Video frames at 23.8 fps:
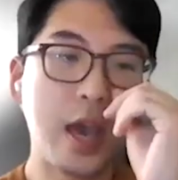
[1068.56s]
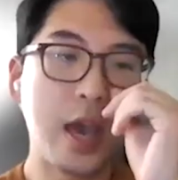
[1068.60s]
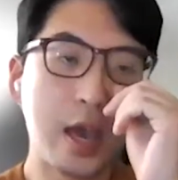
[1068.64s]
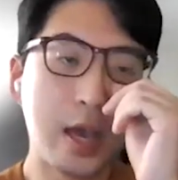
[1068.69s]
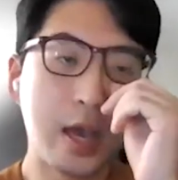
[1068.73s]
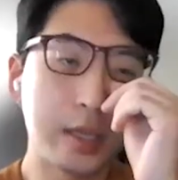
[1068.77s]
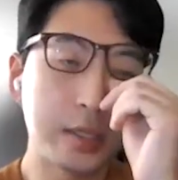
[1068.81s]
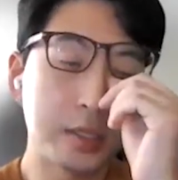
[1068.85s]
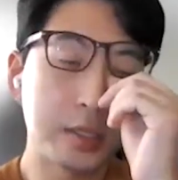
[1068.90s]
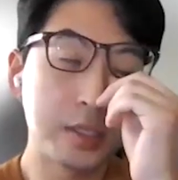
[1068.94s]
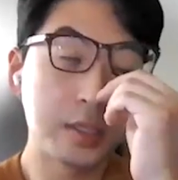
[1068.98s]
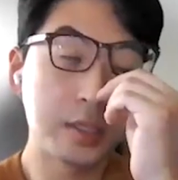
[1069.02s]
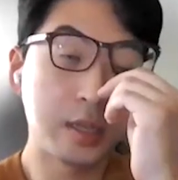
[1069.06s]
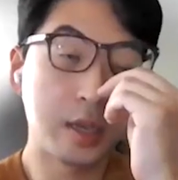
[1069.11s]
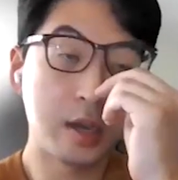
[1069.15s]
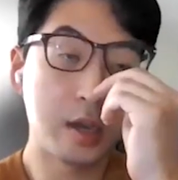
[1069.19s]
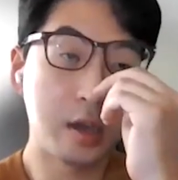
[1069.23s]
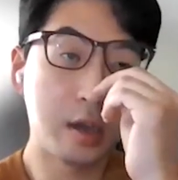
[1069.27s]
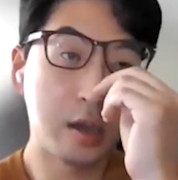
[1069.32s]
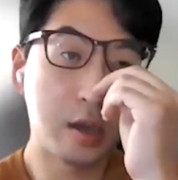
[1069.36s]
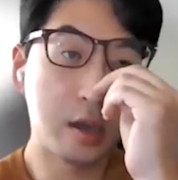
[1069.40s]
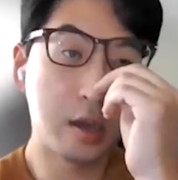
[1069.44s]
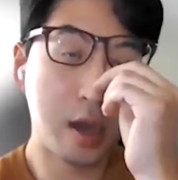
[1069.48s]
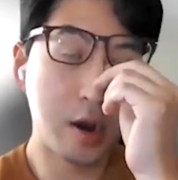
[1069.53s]
me at uh,
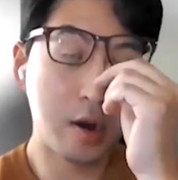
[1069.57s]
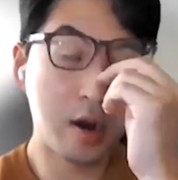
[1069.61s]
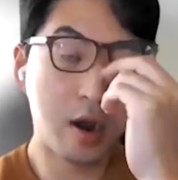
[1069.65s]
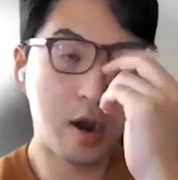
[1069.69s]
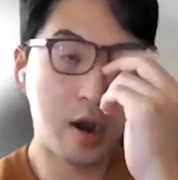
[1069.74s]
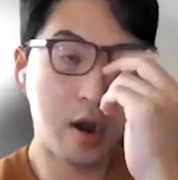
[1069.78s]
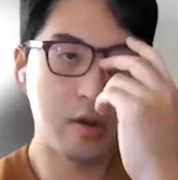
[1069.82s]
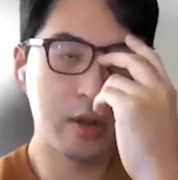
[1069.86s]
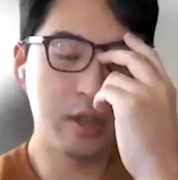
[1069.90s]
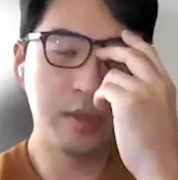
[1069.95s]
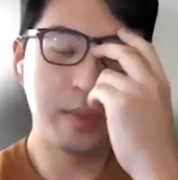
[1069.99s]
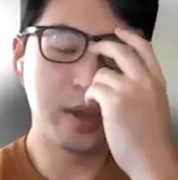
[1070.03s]
our, our